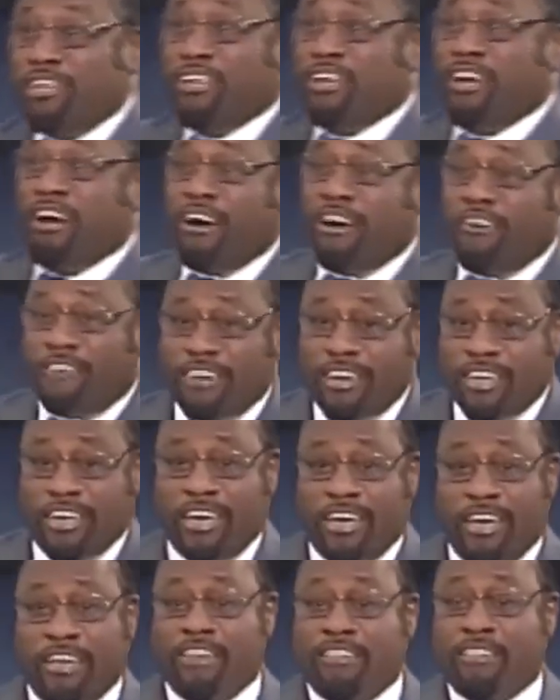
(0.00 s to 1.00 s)

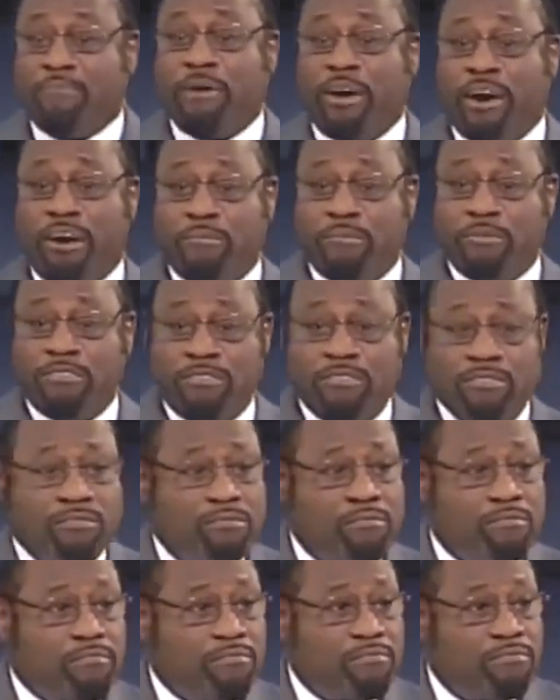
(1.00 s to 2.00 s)
hurricane in the Bahamas.
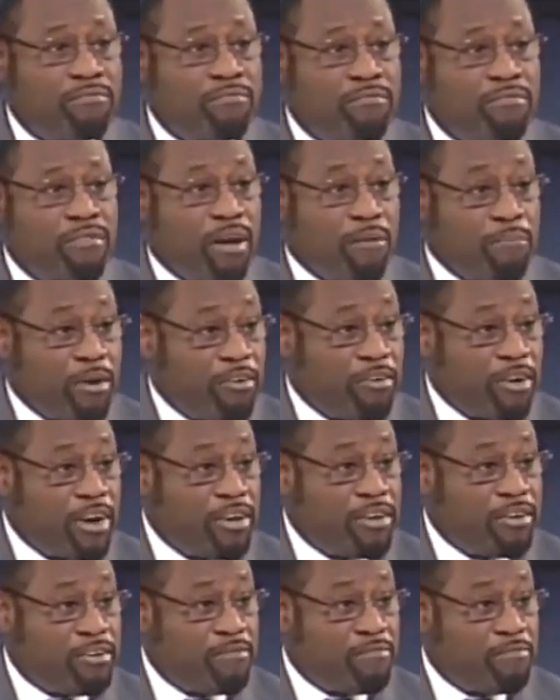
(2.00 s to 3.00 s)
Am I
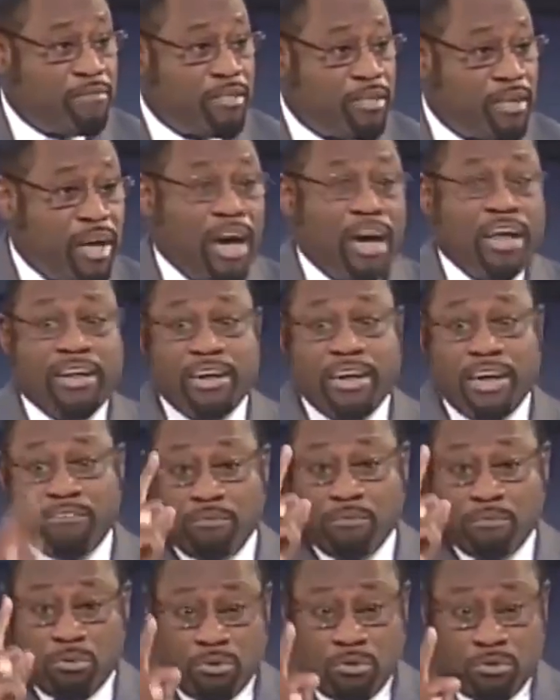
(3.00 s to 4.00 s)
right? And never
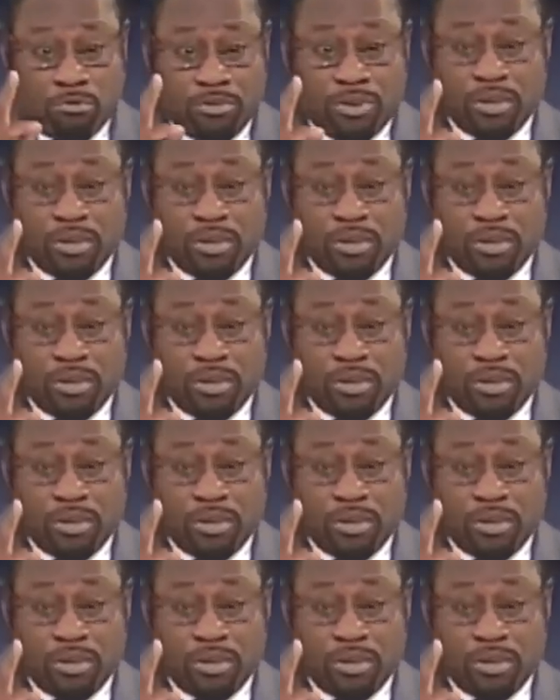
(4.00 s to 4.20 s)
moved. In